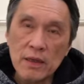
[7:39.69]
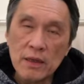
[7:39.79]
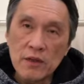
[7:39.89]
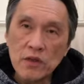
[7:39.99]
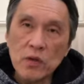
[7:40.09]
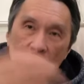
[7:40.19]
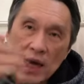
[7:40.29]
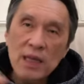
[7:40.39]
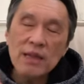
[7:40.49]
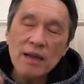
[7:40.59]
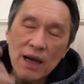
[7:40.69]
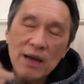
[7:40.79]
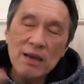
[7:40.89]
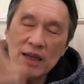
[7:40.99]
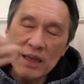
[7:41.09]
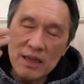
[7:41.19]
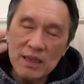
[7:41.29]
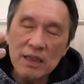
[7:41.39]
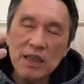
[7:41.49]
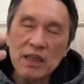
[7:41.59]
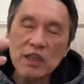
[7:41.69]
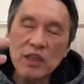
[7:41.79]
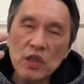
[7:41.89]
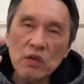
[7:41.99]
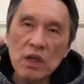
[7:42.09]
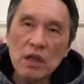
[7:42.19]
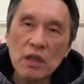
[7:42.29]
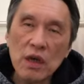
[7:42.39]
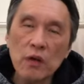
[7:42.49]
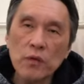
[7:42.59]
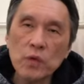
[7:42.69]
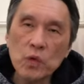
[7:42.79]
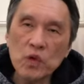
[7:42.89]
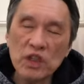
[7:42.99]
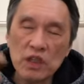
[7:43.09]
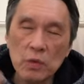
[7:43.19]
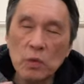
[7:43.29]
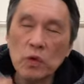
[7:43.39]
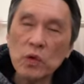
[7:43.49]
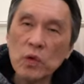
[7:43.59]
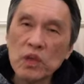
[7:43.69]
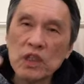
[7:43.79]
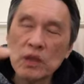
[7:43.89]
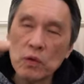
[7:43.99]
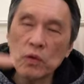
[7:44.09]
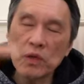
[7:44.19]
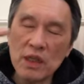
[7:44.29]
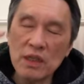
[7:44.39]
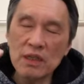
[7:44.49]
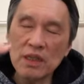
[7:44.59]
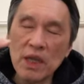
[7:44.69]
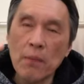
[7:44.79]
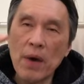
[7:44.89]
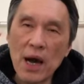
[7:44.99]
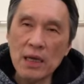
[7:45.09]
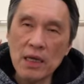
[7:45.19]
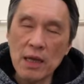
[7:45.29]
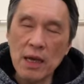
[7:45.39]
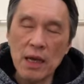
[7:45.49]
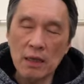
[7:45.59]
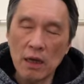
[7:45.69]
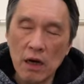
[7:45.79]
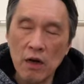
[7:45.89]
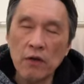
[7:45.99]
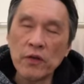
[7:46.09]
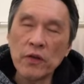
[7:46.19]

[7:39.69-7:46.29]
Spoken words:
so Ma Li Tang is the student of Du Xingwu. Du Xingwu is the bodyguard of